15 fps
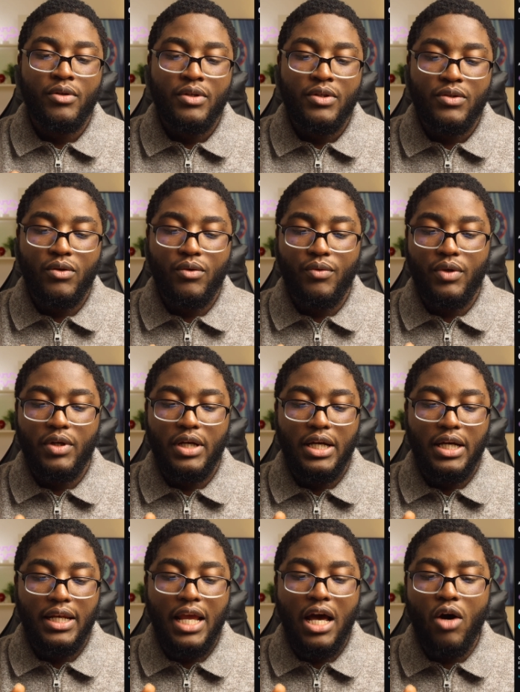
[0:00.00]
So
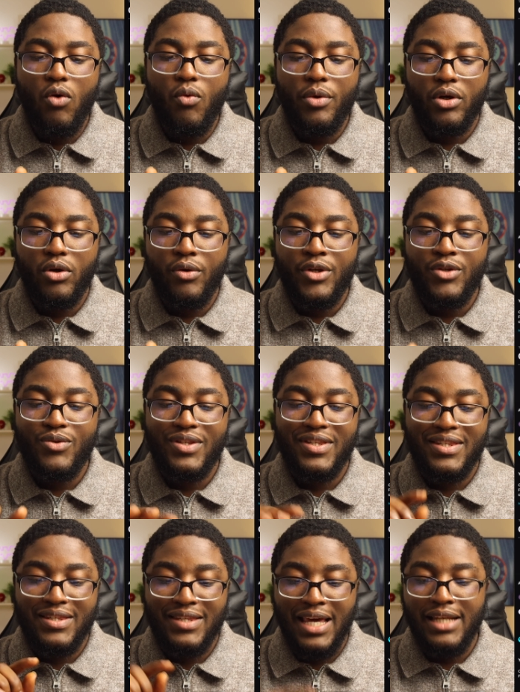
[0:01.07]
now we are going to
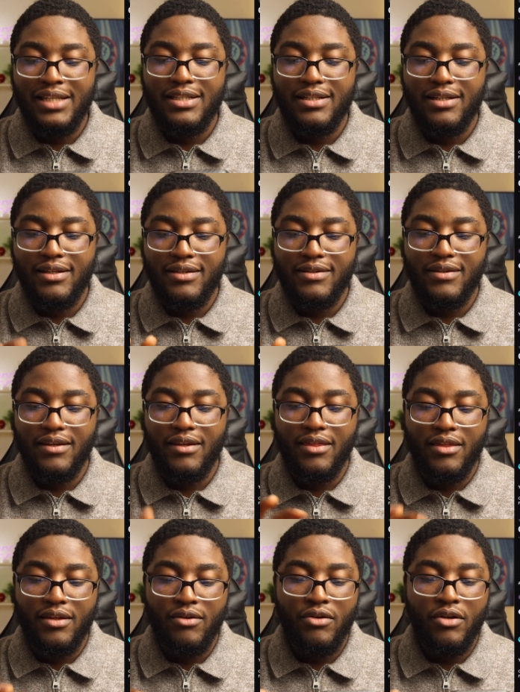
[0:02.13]
send this
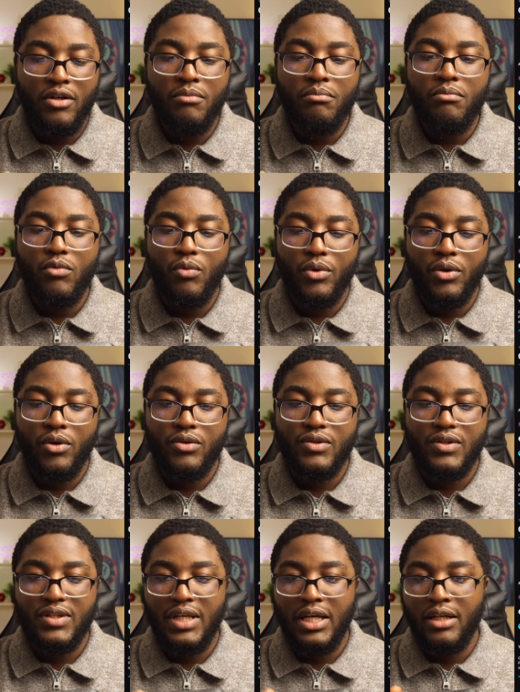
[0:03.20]
Ethereum. We're going to
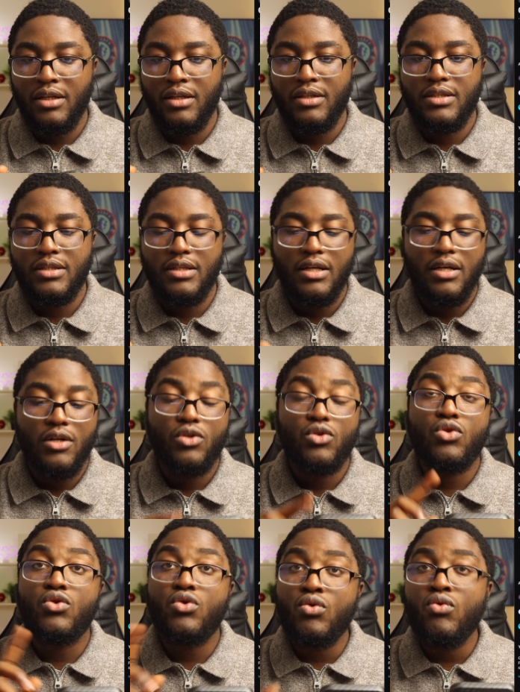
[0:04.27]
send it
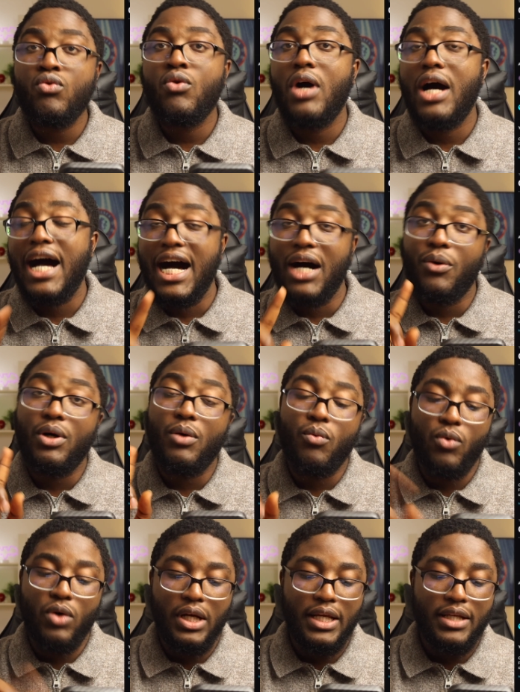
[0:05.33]
to our
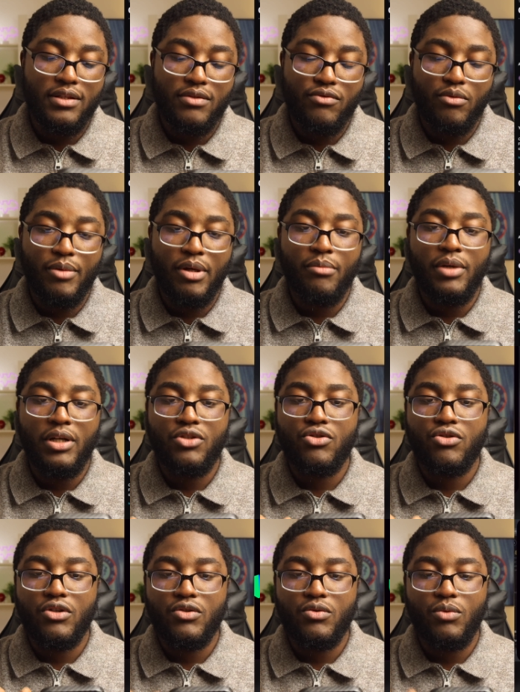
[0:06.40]
wallet. Remember,
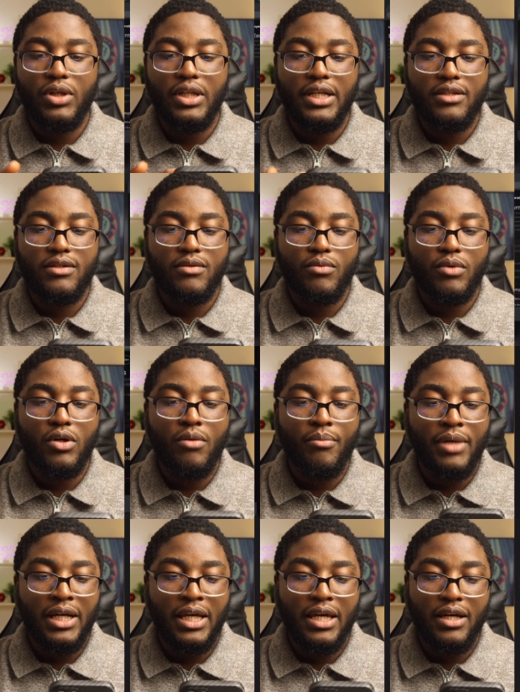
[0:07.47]
trust wallets. We come
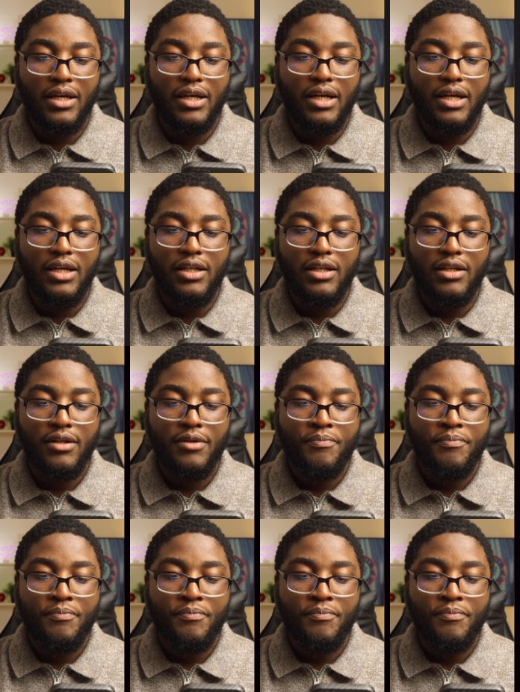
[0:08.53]
back here again.